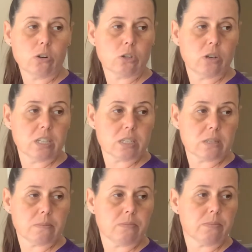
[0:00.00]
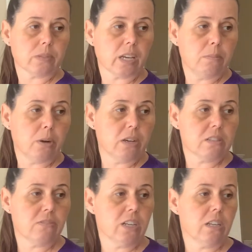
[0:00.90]
choice. Okay, pause
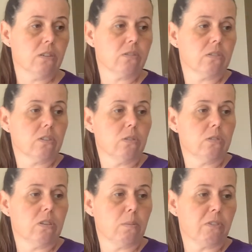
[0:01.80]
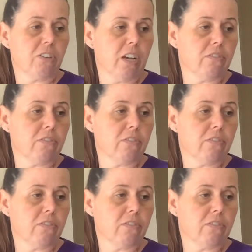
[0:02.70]
the video, go do number 5.